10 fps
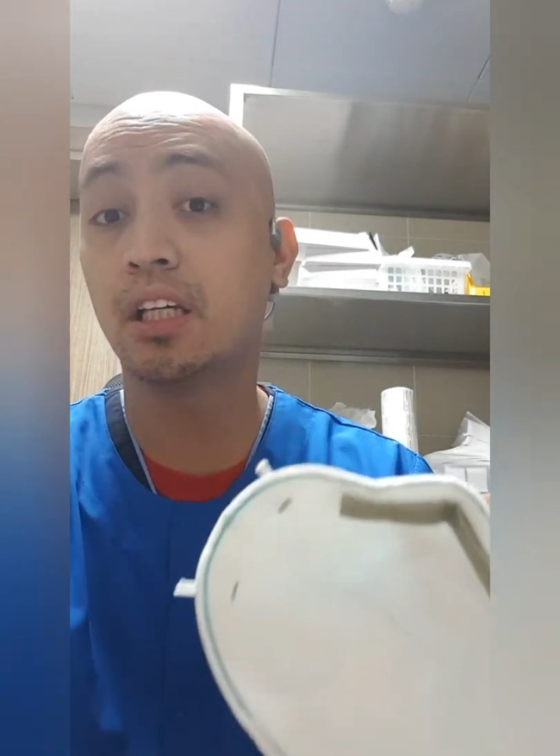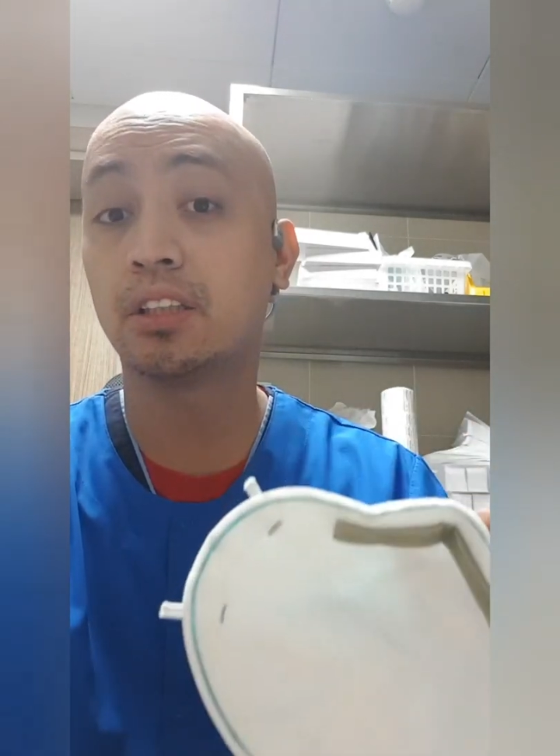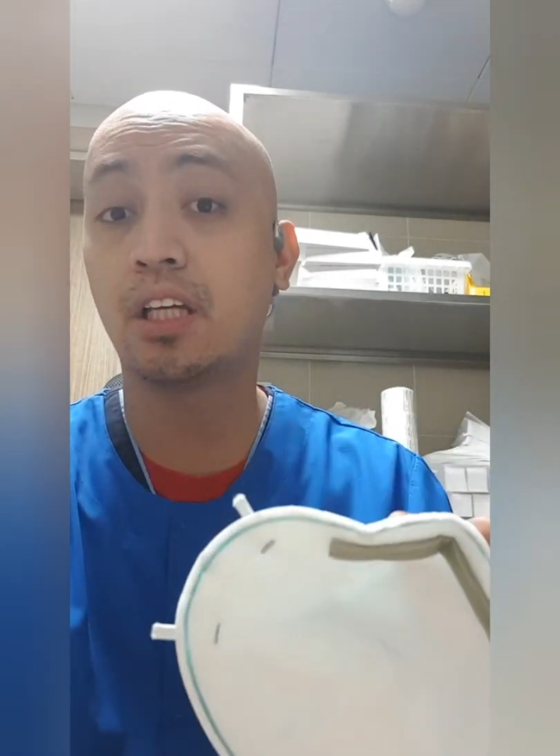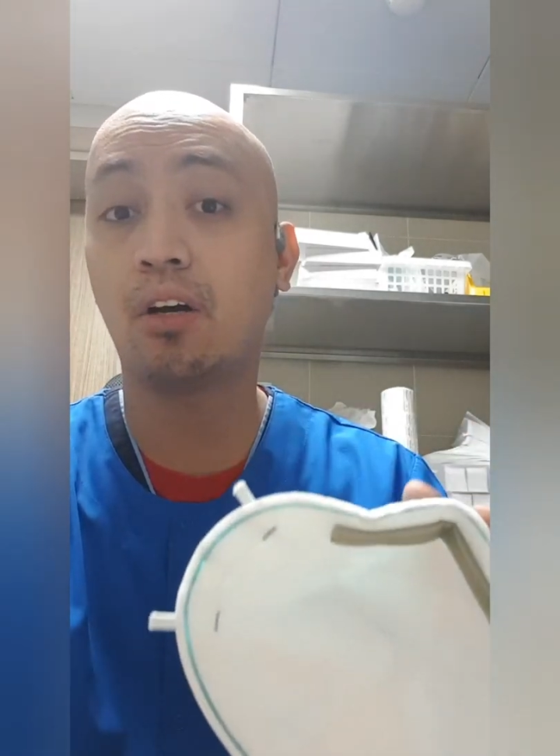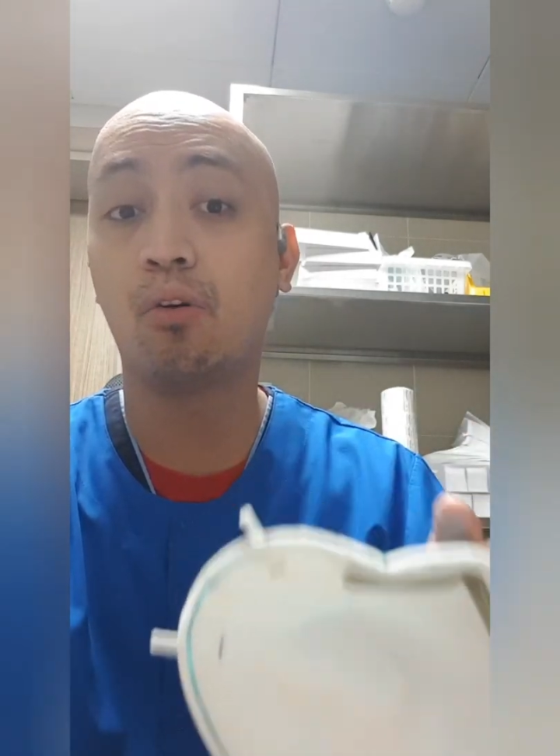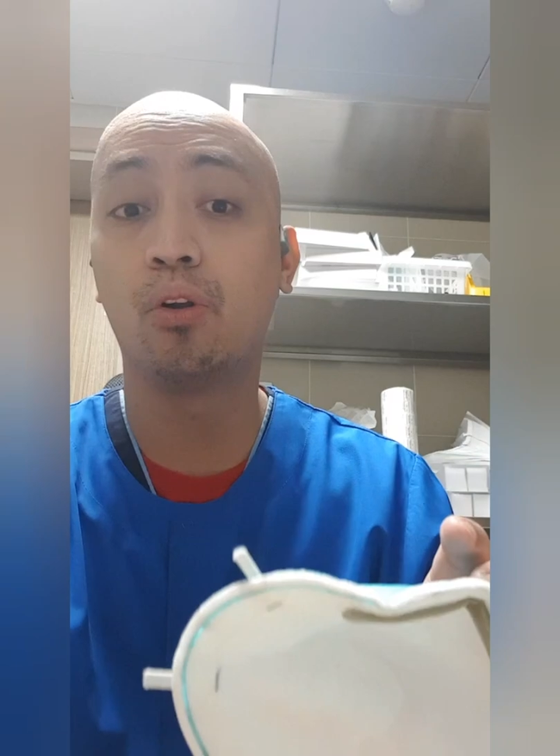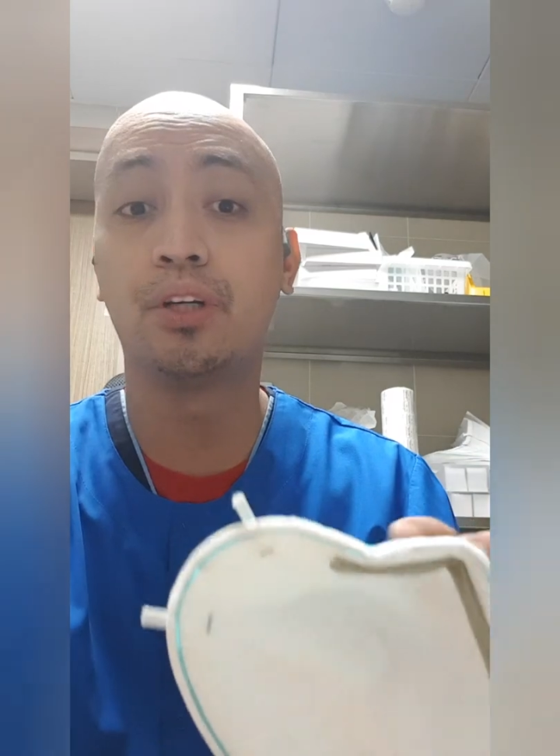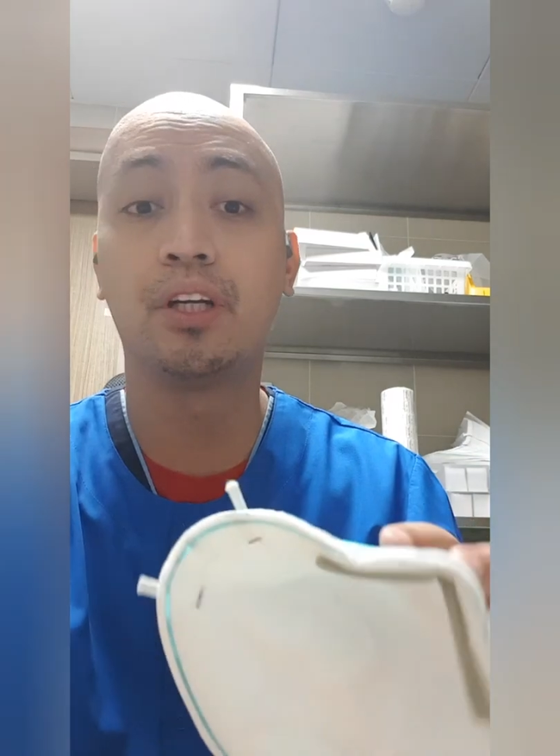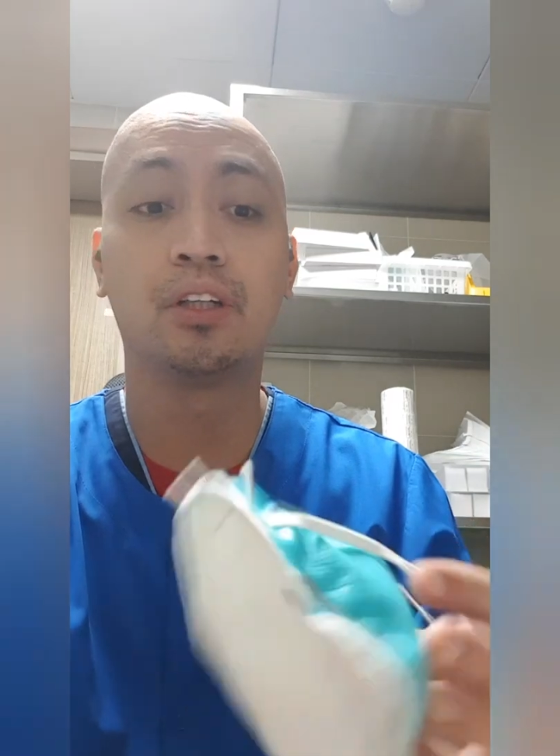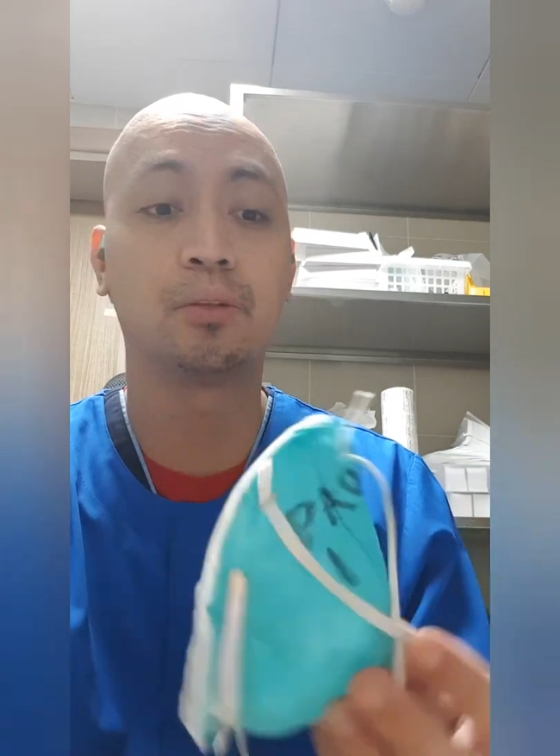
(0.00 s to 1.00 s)
ka
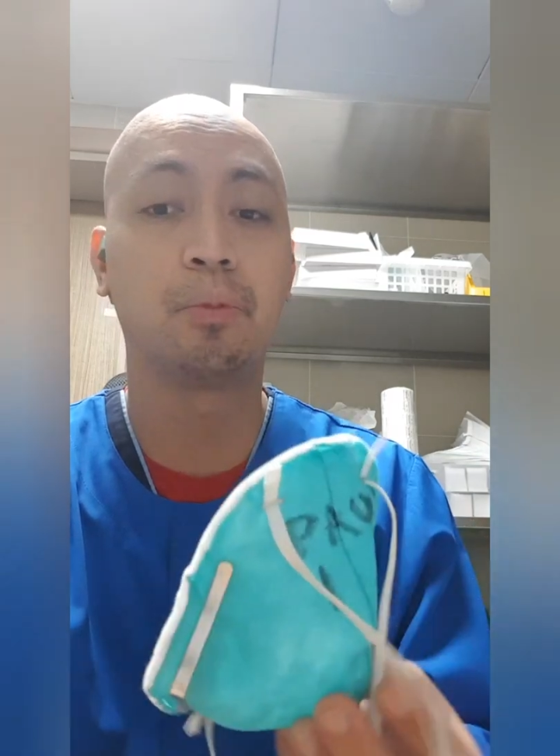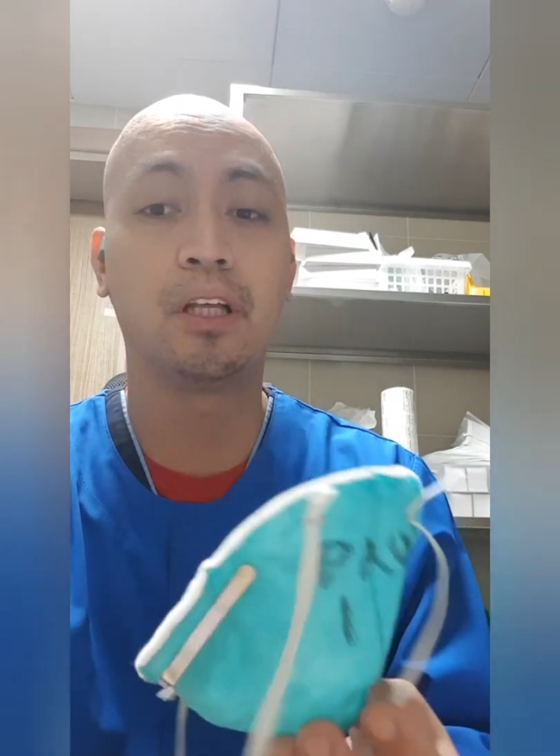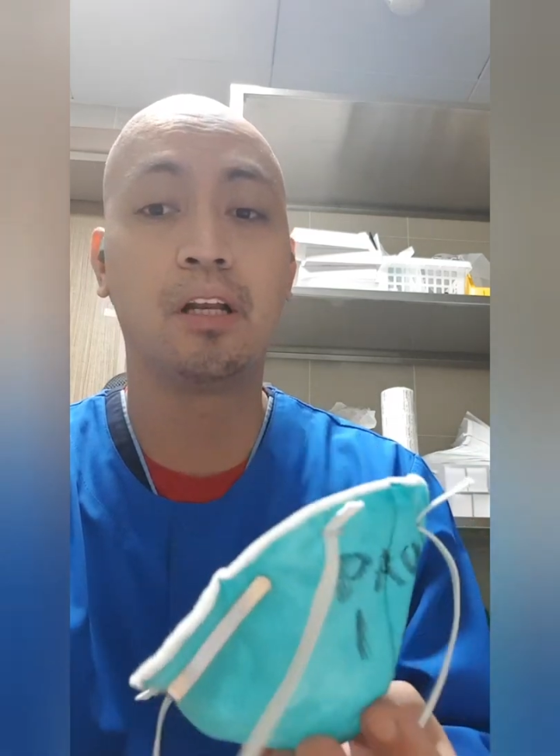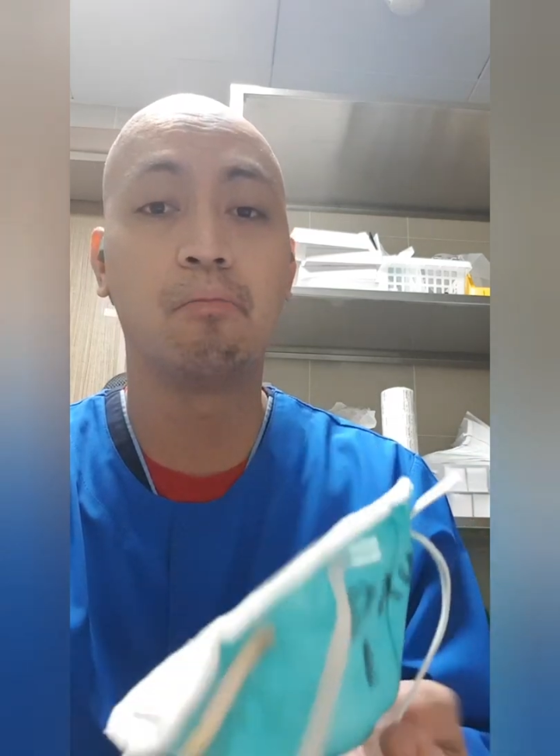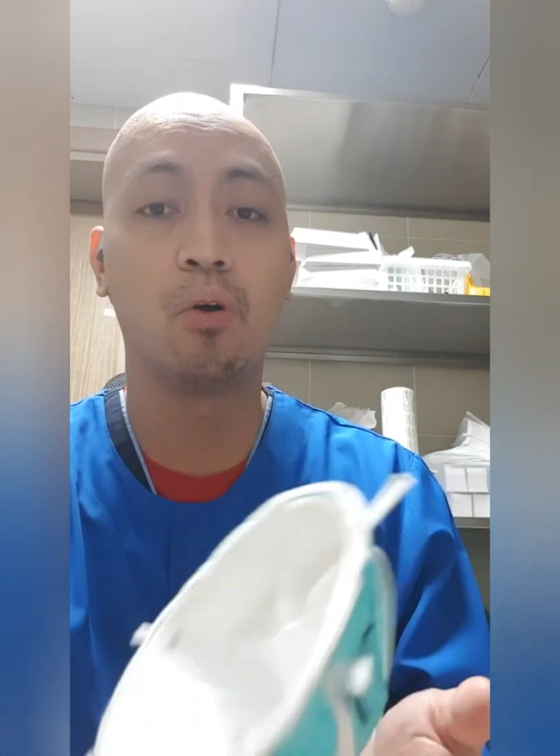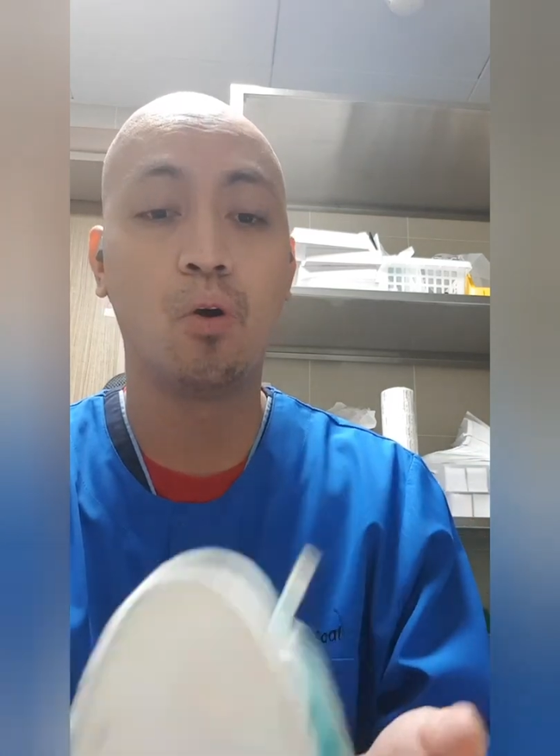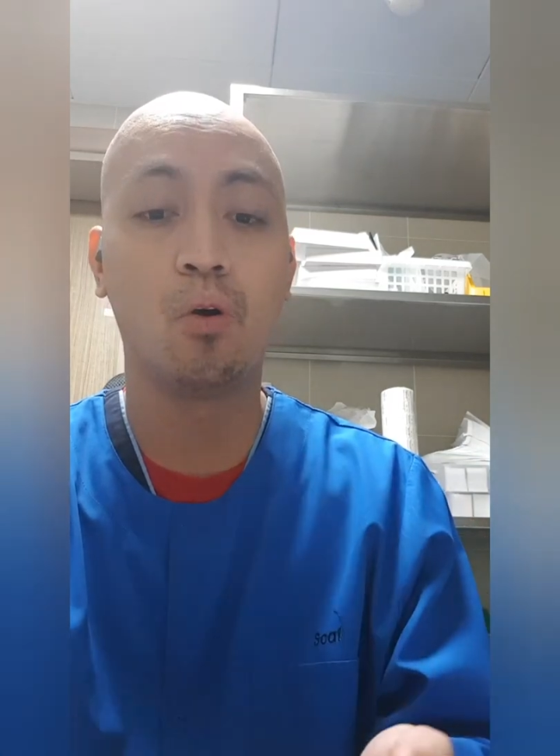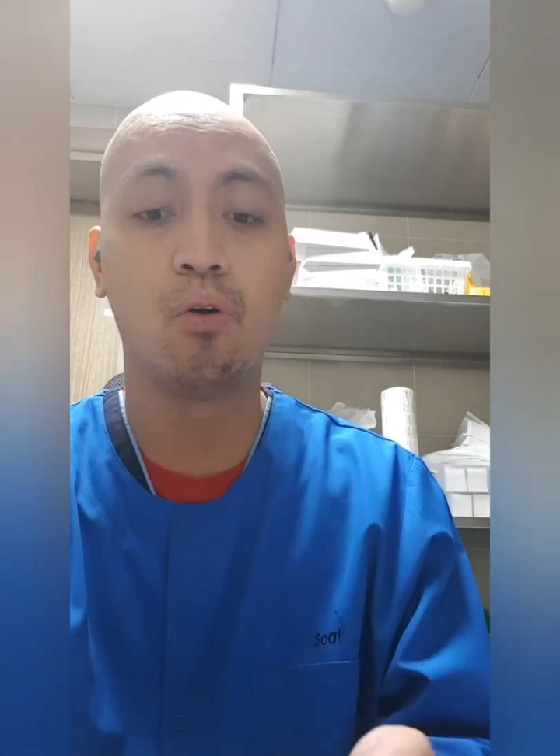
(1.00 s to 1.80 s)
stockholder ng hospital mo.